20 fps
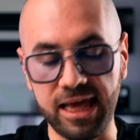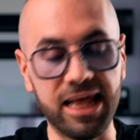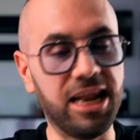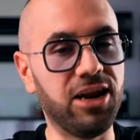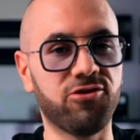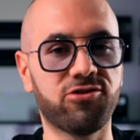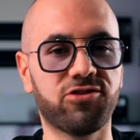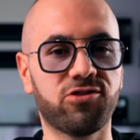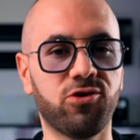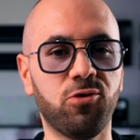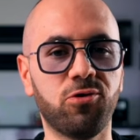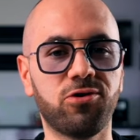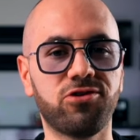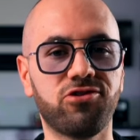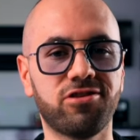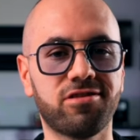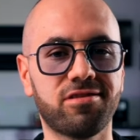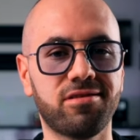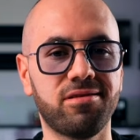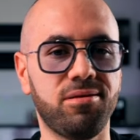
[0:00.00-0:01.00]
It looks
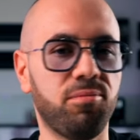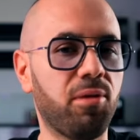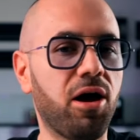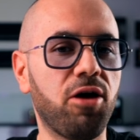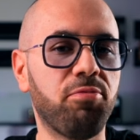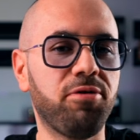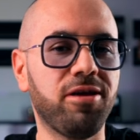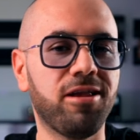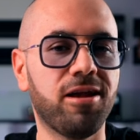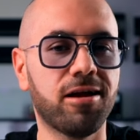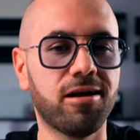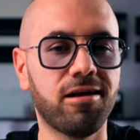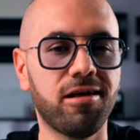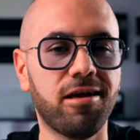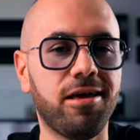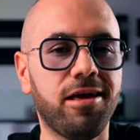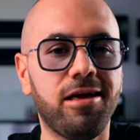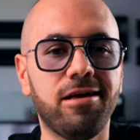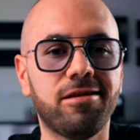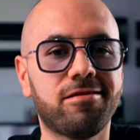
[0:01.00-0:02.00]
gorgeous. In my opinion,
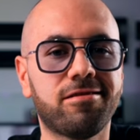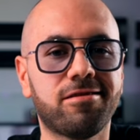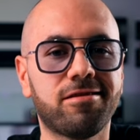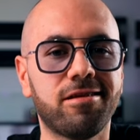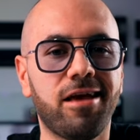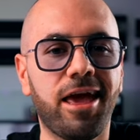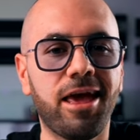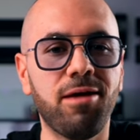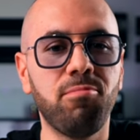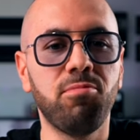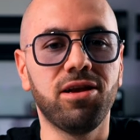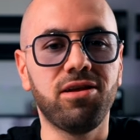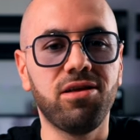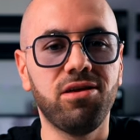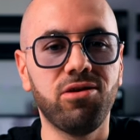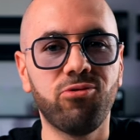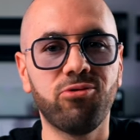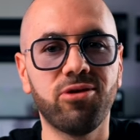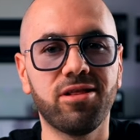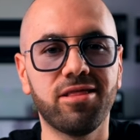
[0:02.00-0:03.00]
it's a
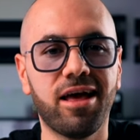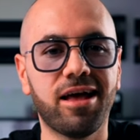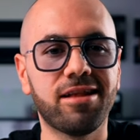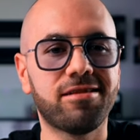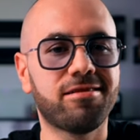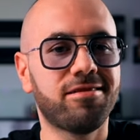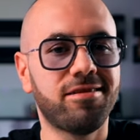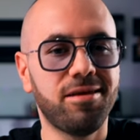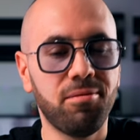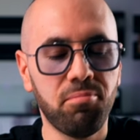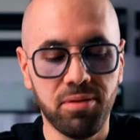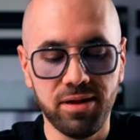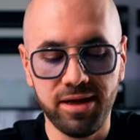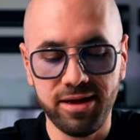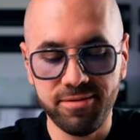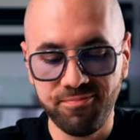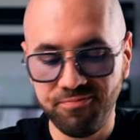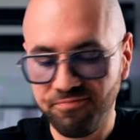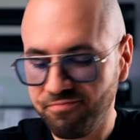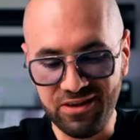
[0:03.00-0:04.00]
material that's
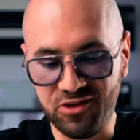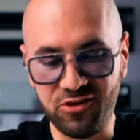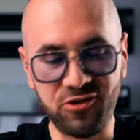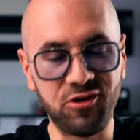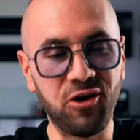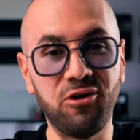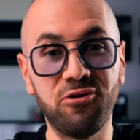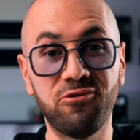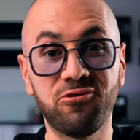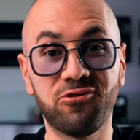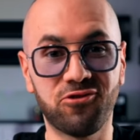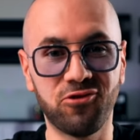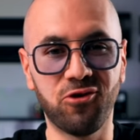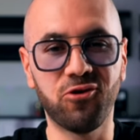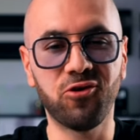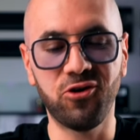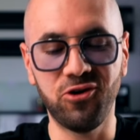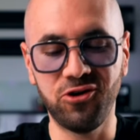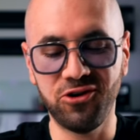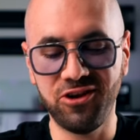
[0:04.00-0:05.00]
simply so, so
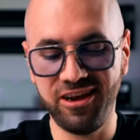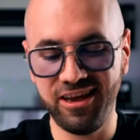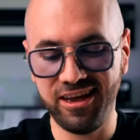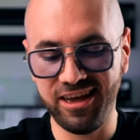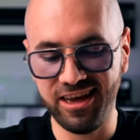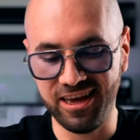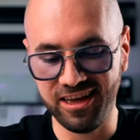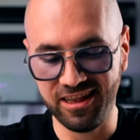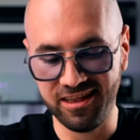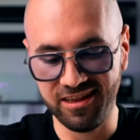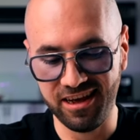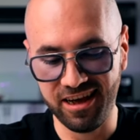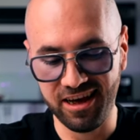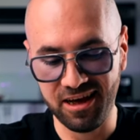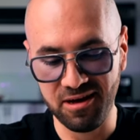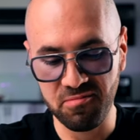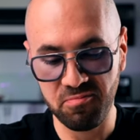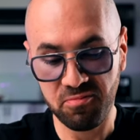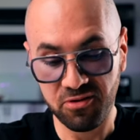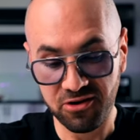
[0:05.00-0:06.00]
good in
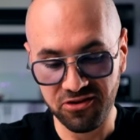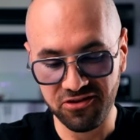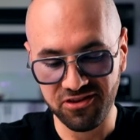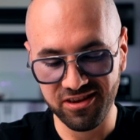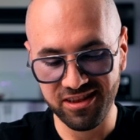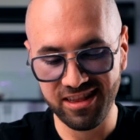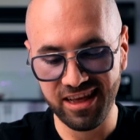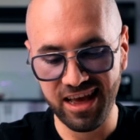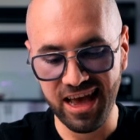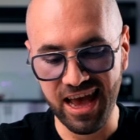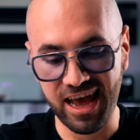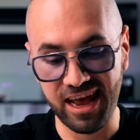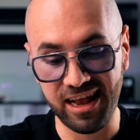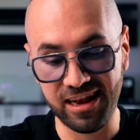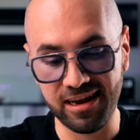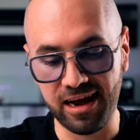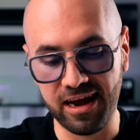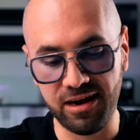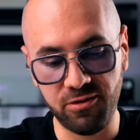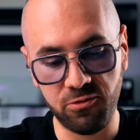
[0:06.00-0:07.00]
uh, person
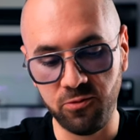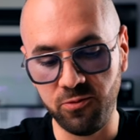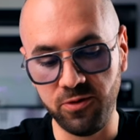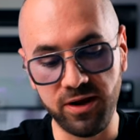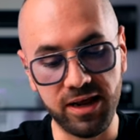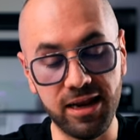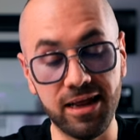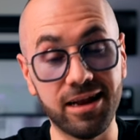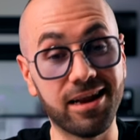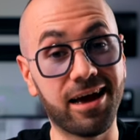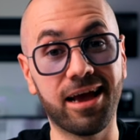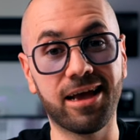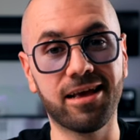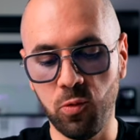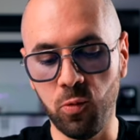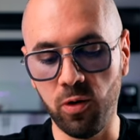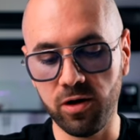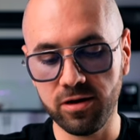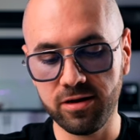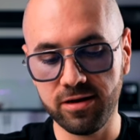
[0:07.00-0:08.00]
and I really like
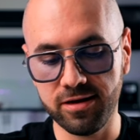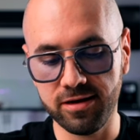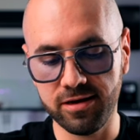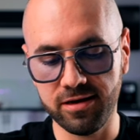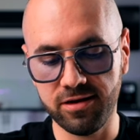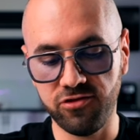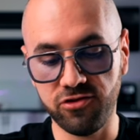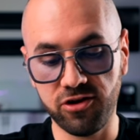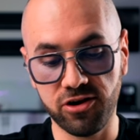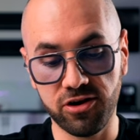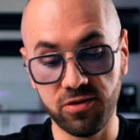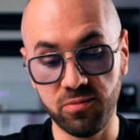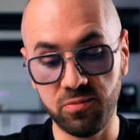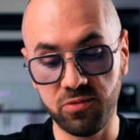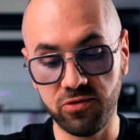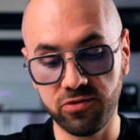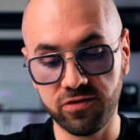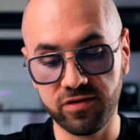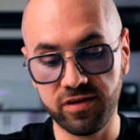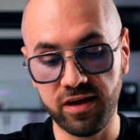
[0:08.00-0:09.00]
what uh, Jonathon
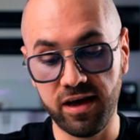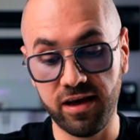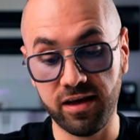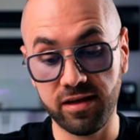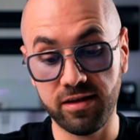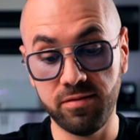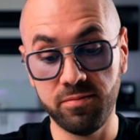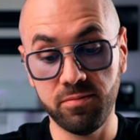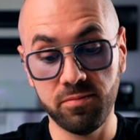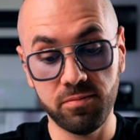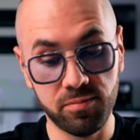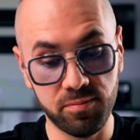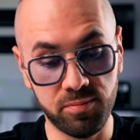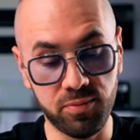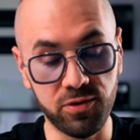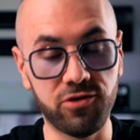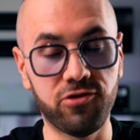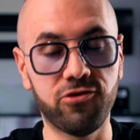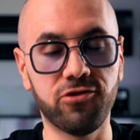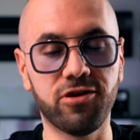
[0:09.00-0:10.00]
Brooks had
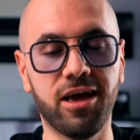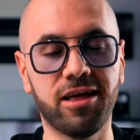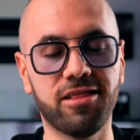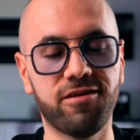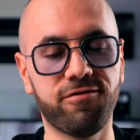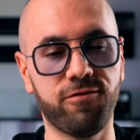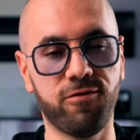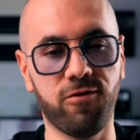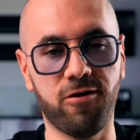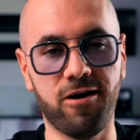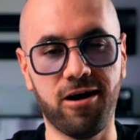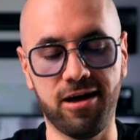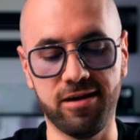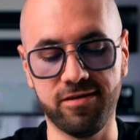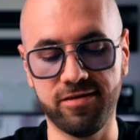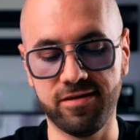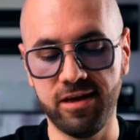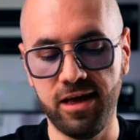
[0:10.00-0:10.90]
put together for us.